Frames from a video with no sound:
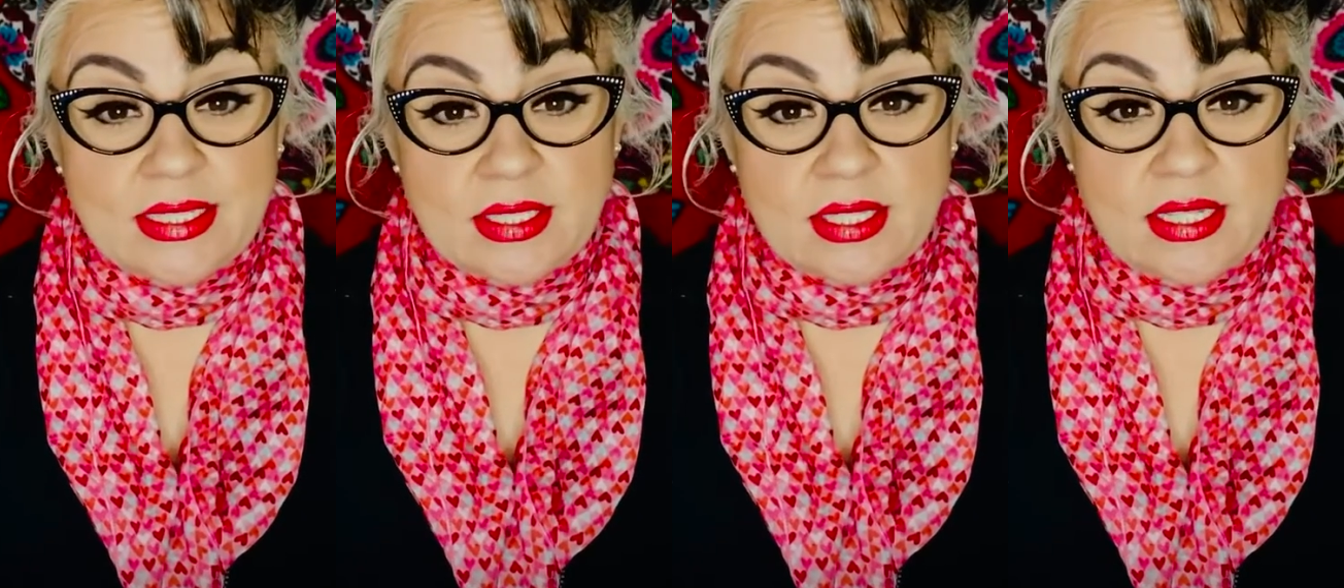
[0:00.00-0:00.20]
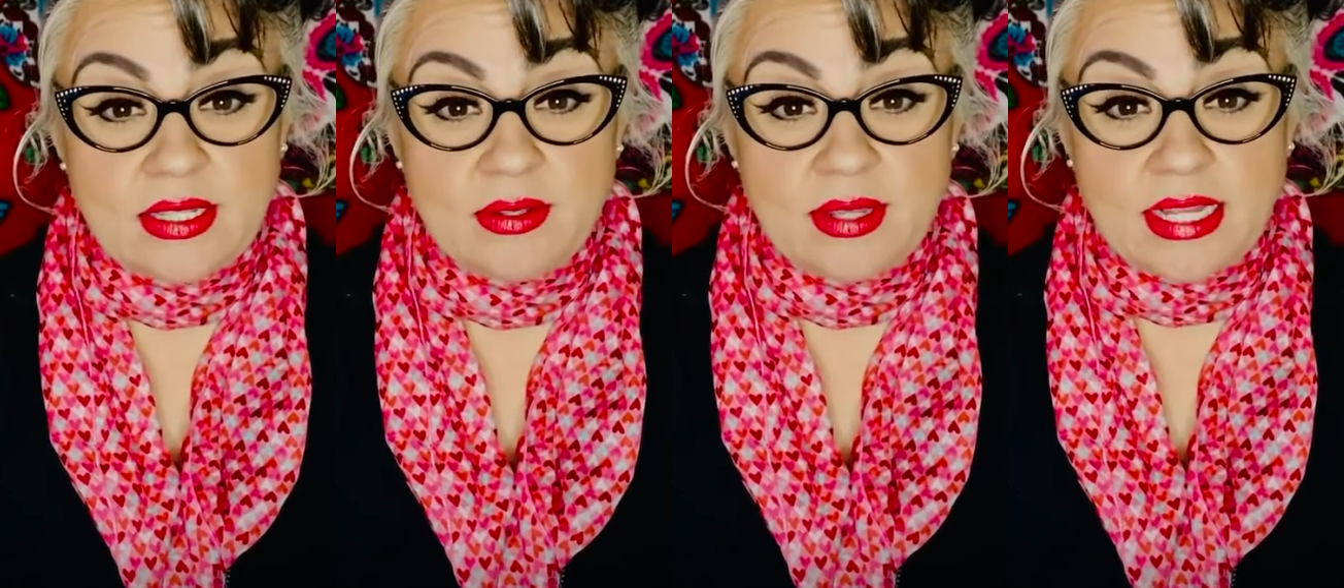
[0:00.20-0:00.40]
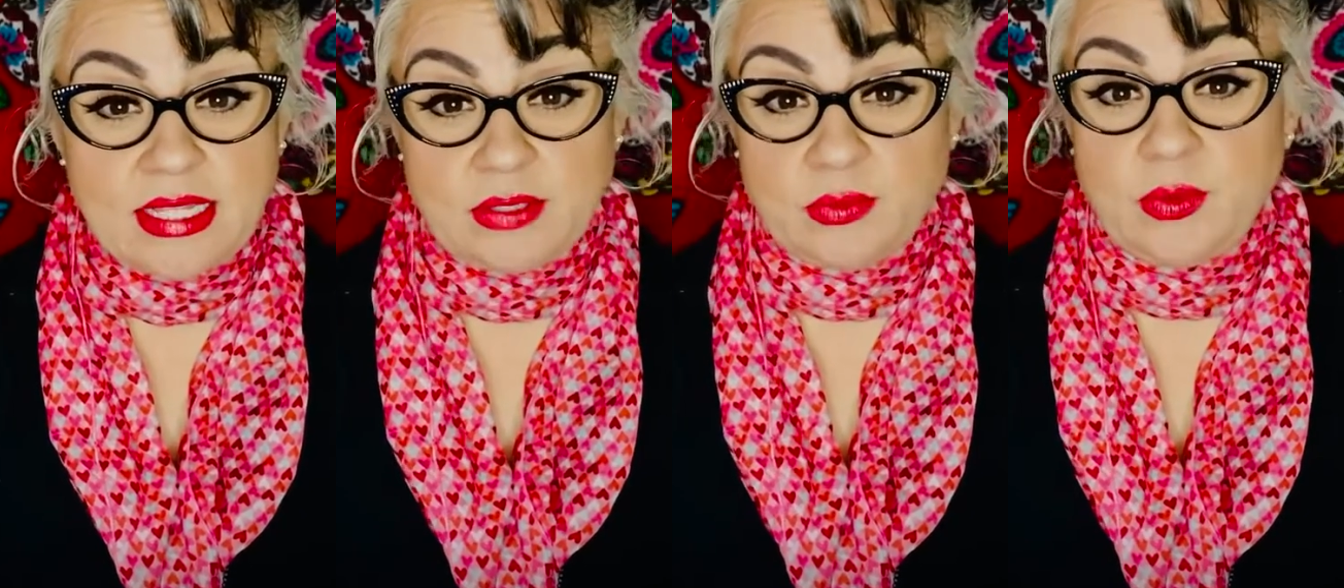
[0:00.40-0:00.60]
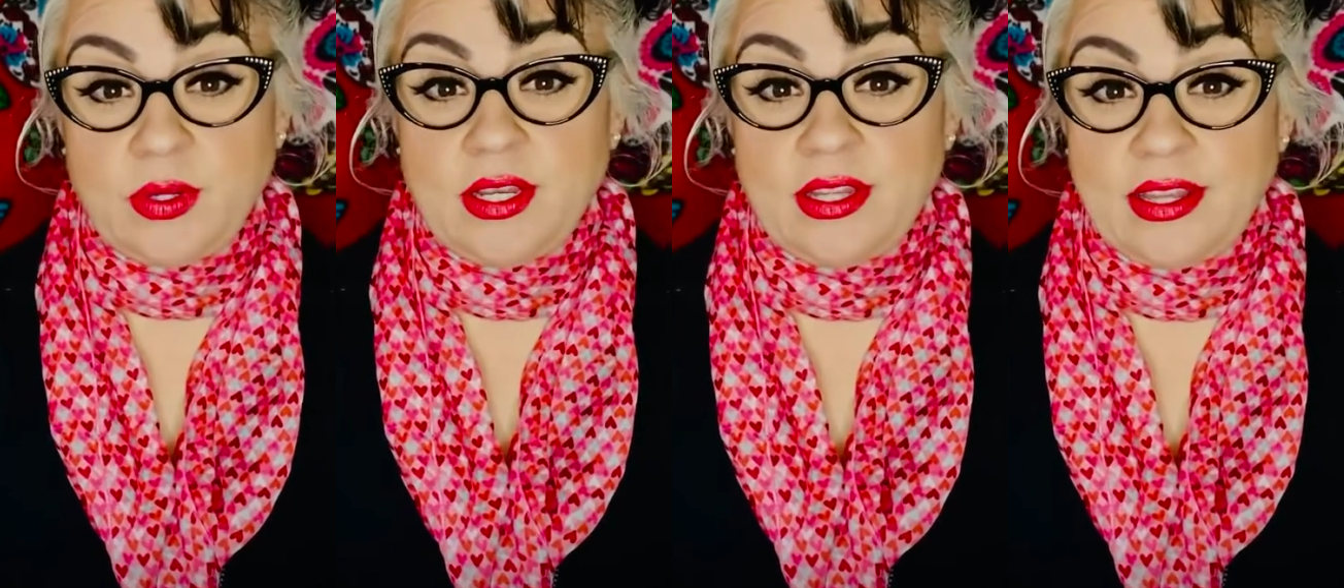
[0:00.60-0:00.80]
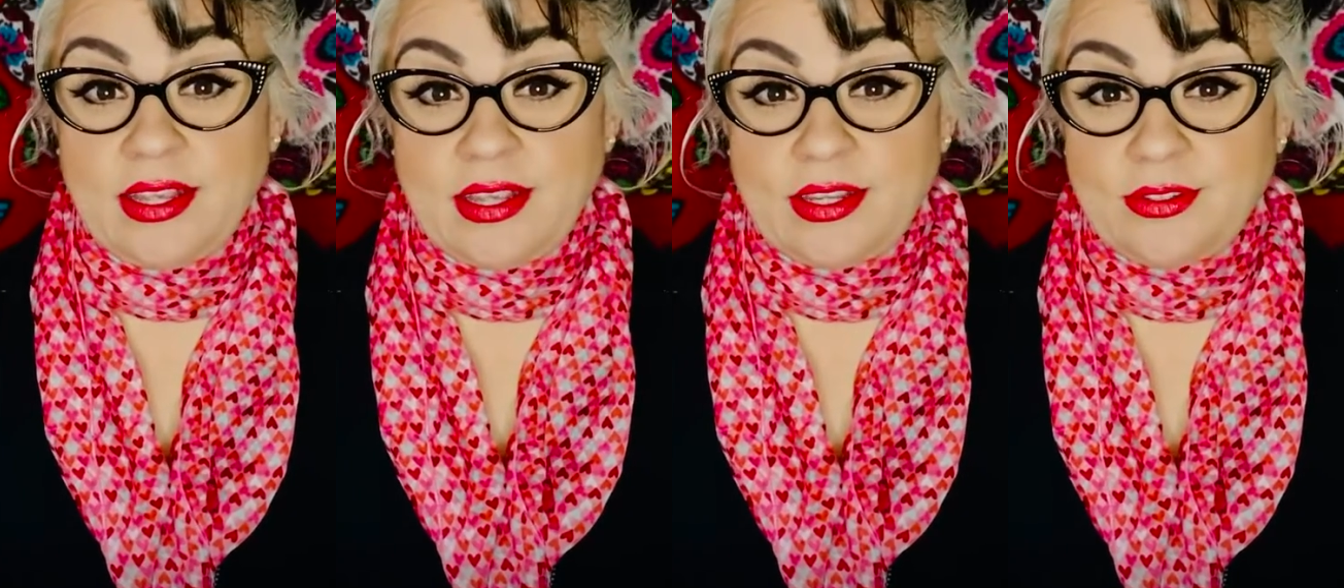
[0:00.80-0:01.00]
And that's one of
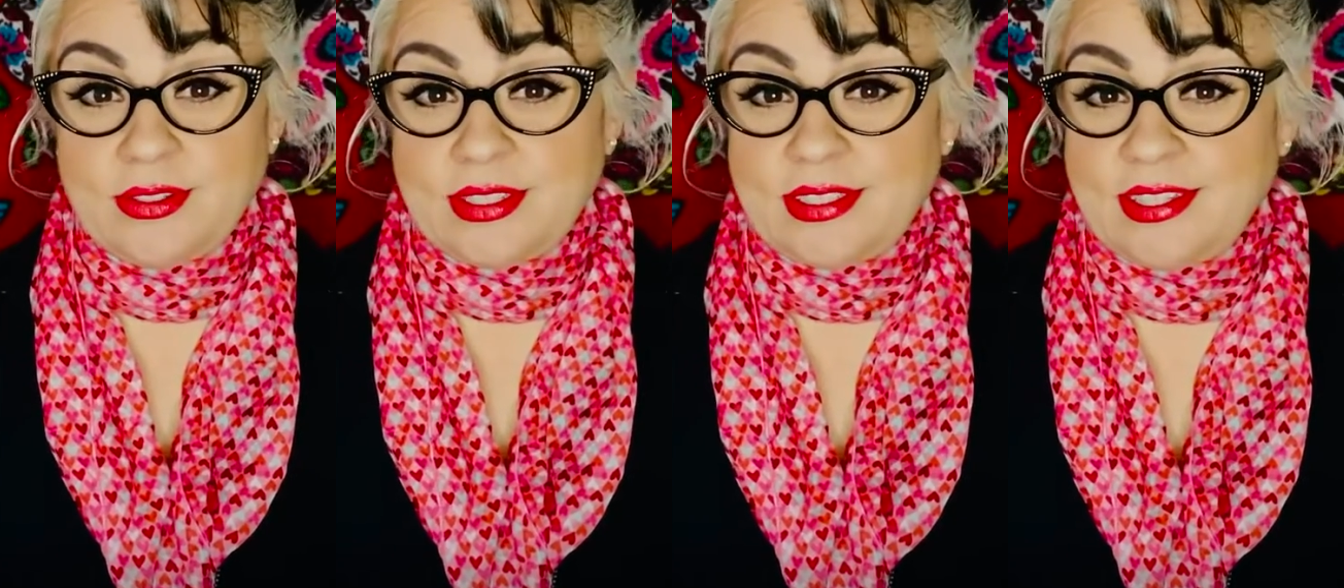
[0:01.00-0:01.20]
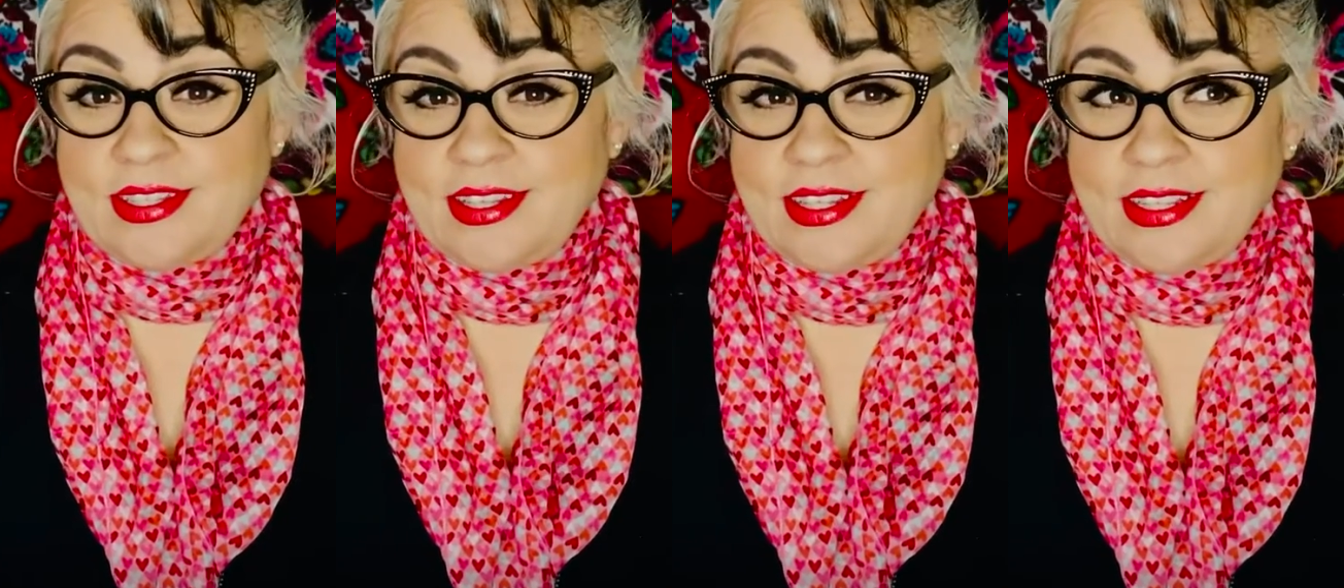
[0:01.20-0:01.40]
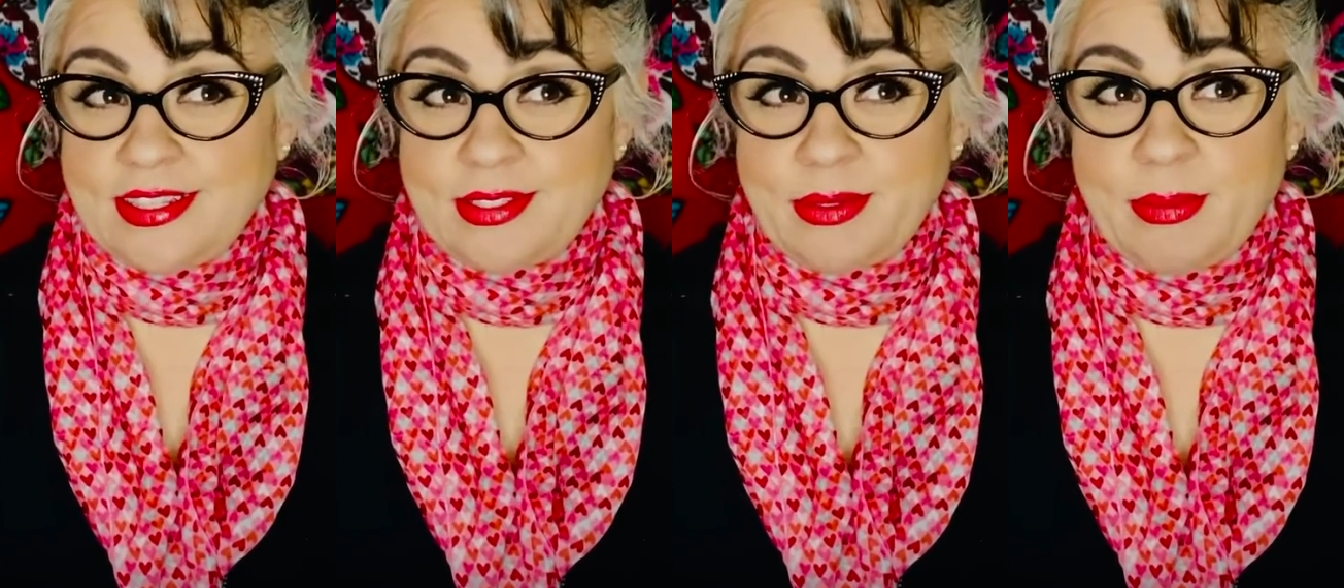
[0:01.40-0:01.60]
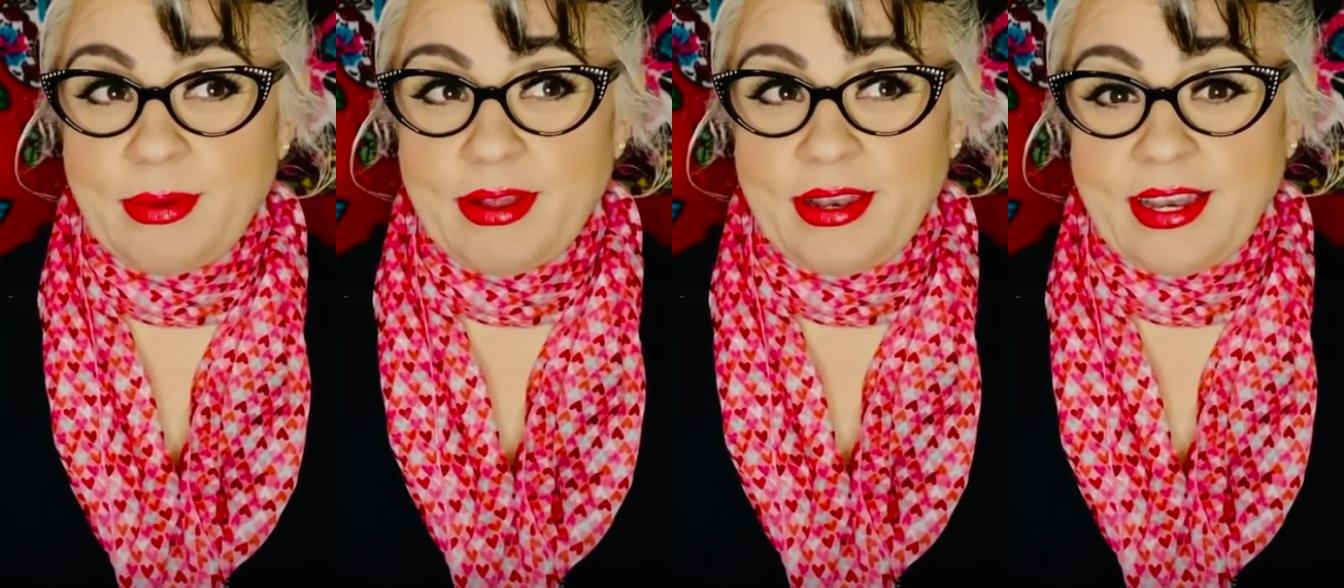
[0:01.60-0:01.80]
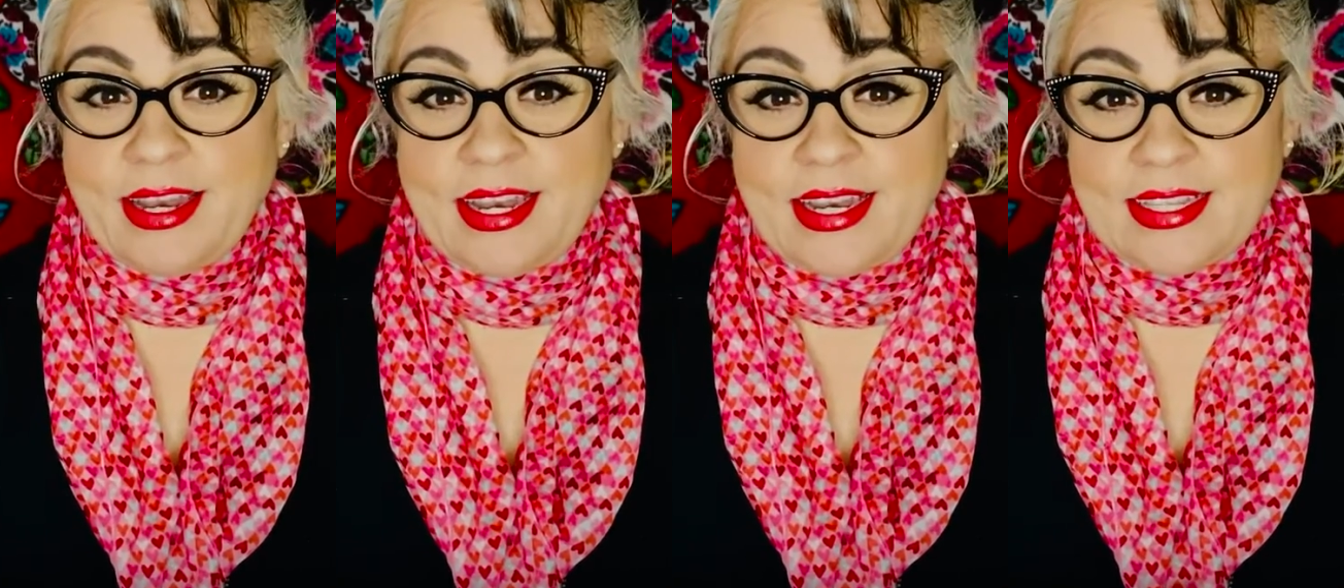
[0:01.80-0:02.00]
the interesting things about
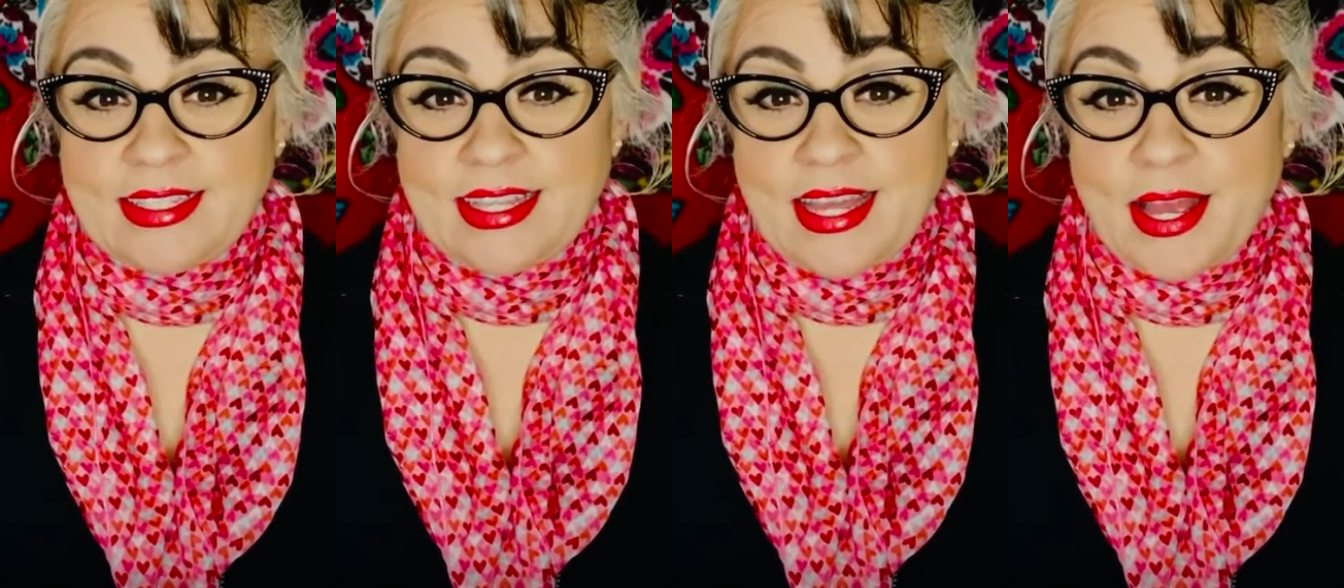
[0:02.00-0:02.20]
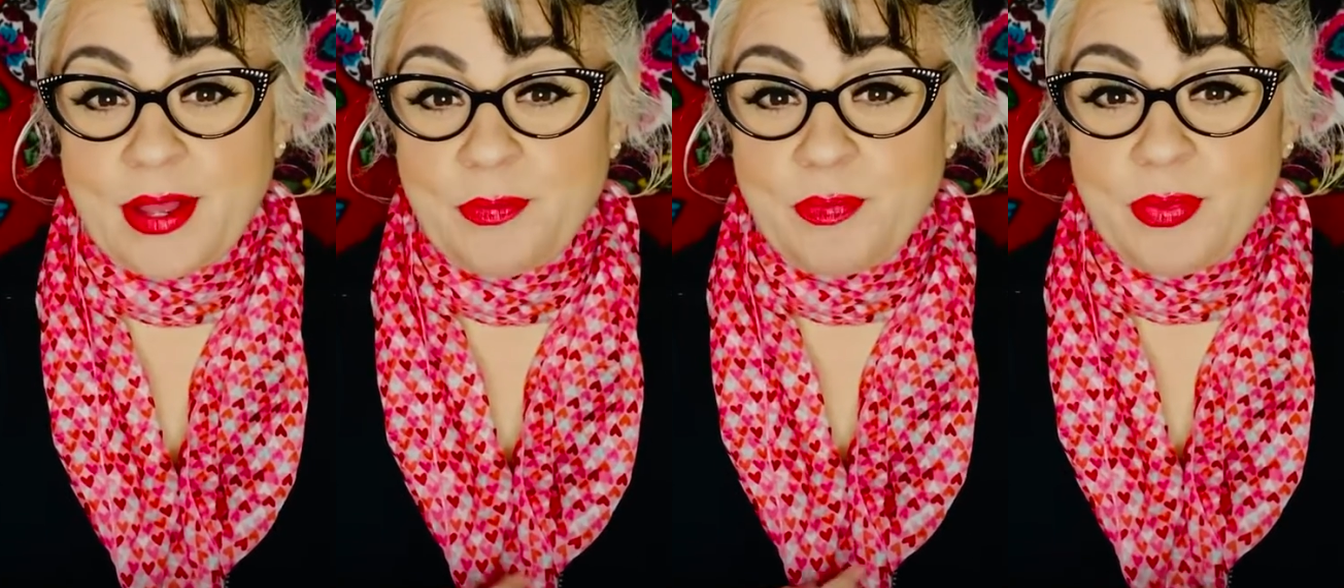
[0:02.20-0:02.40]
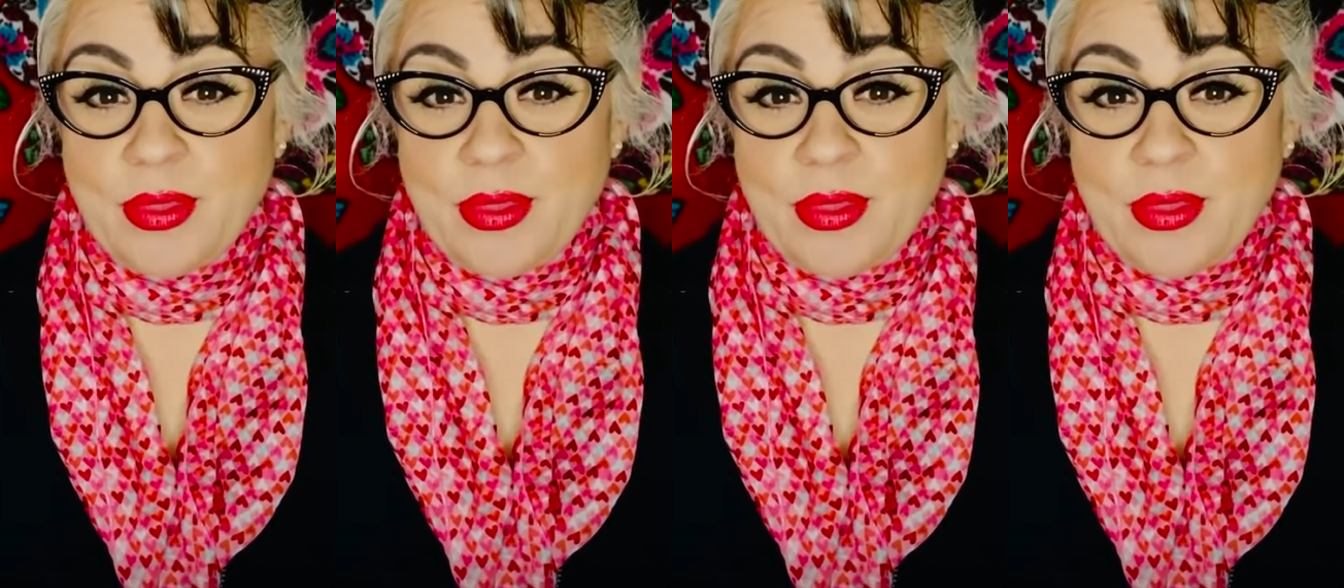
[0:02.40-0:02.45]
it is that